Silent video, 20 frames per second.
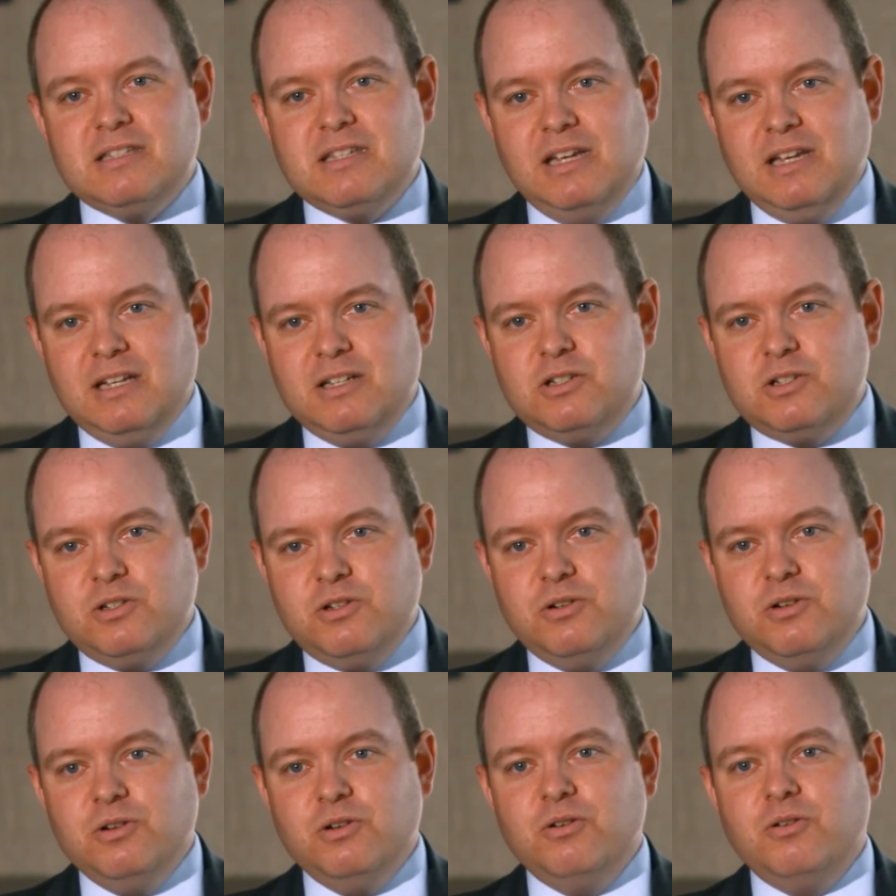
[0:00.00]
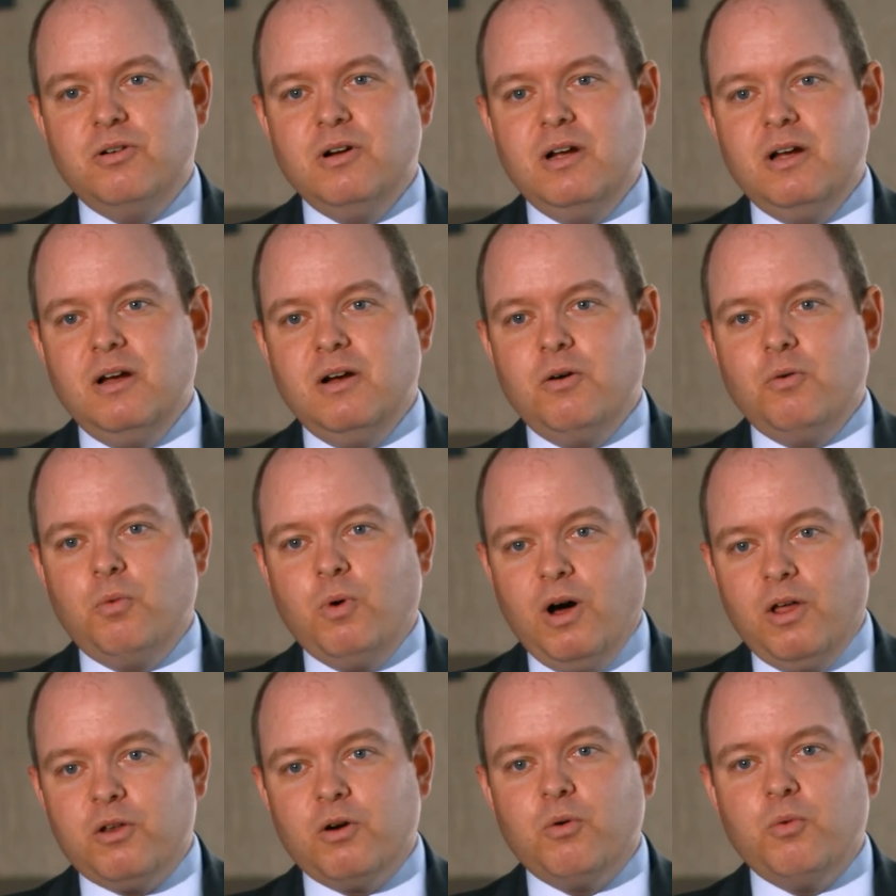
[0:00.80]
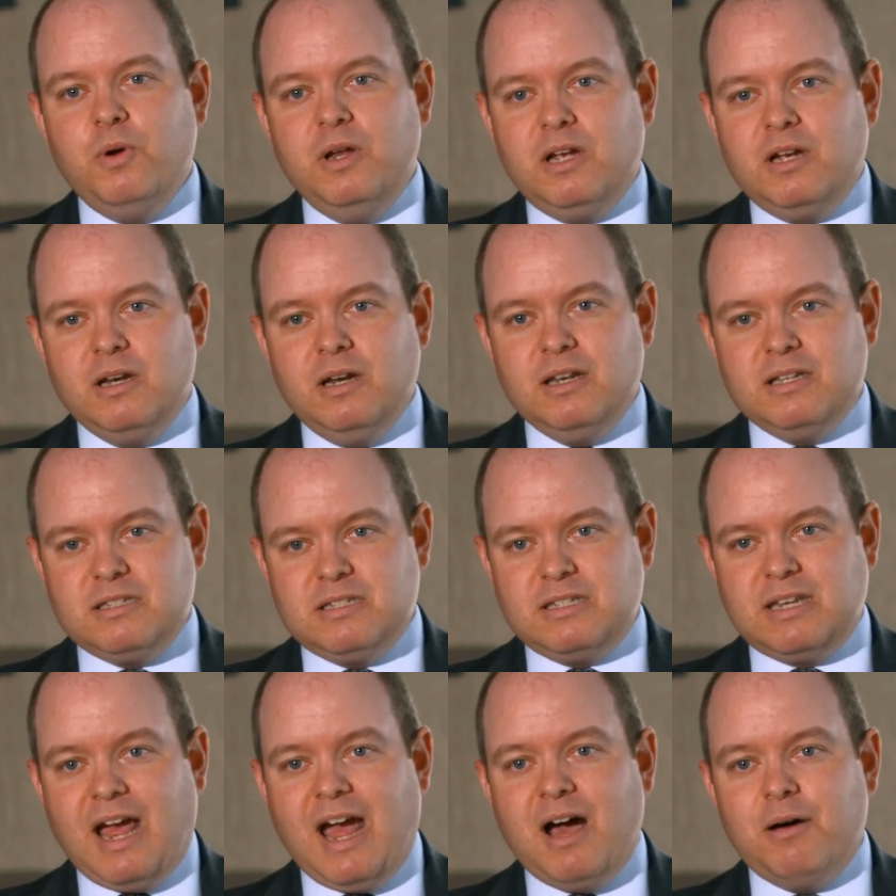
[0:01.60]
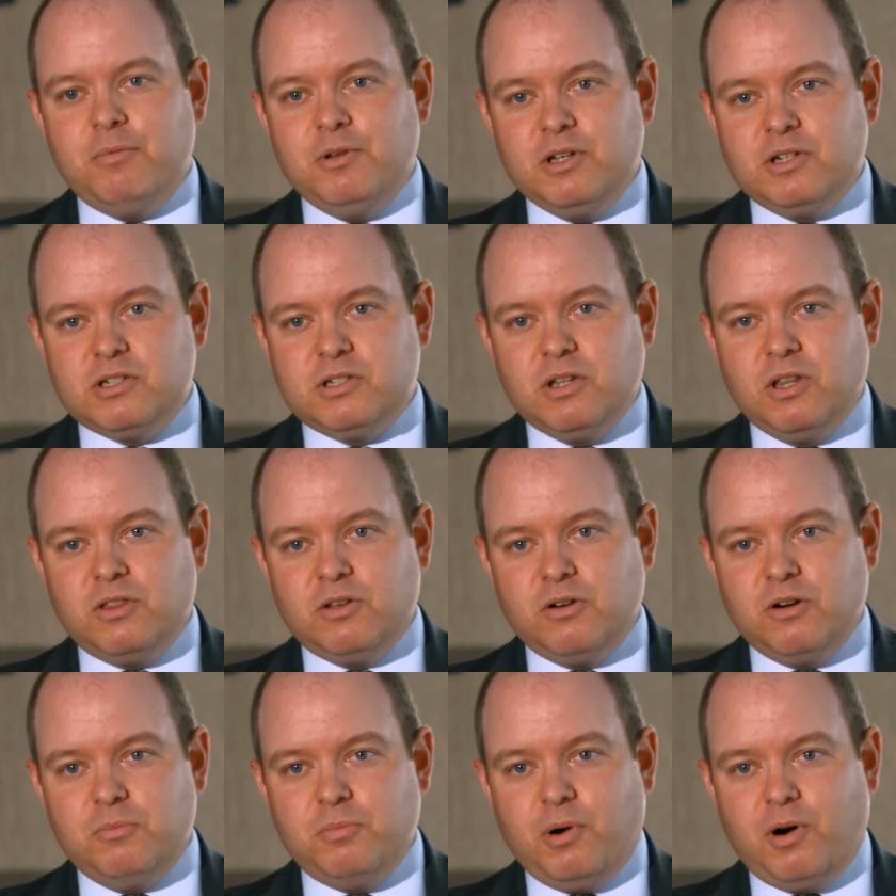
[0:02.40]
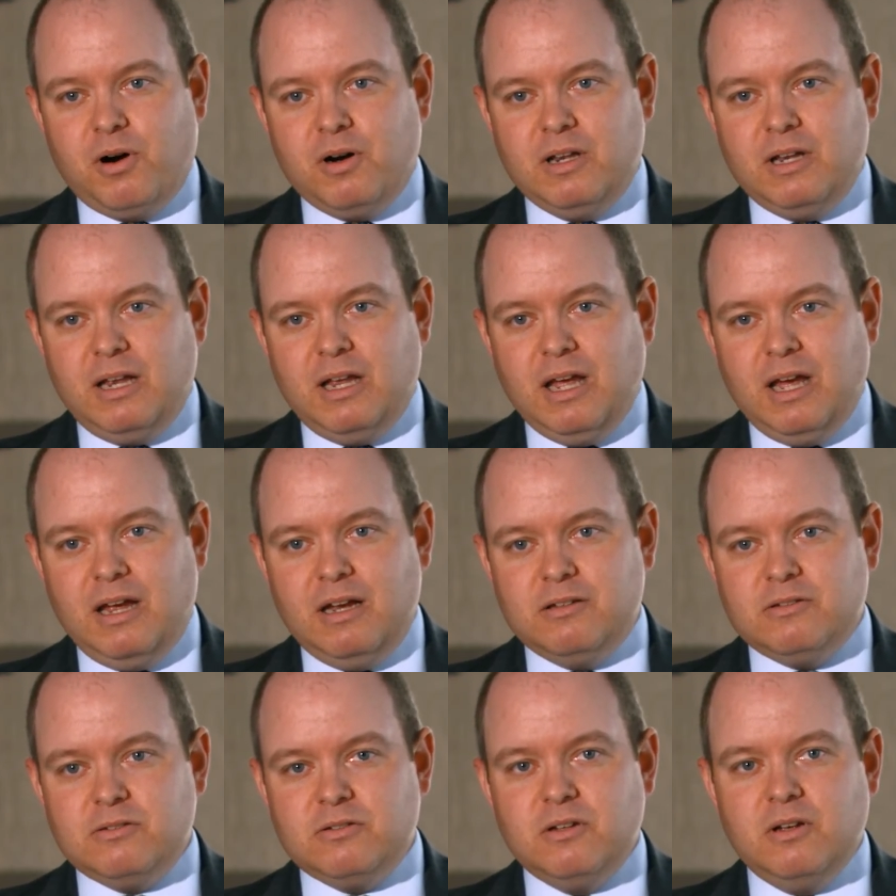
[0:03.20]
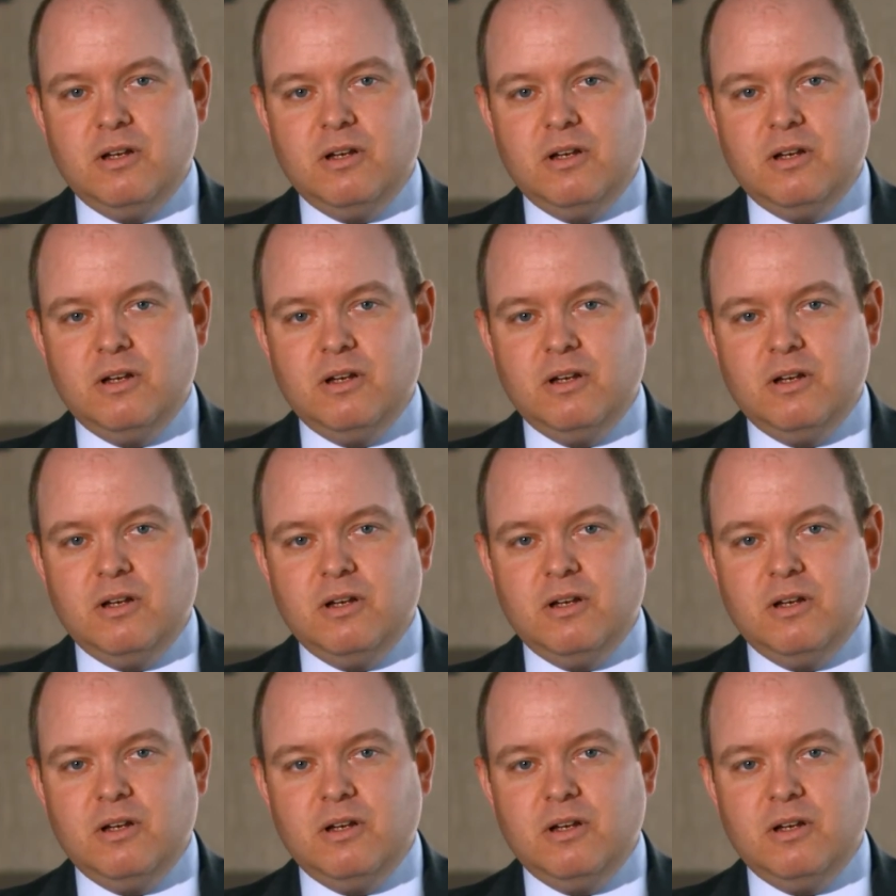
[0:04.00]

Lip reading: into whether we can establish the third party case.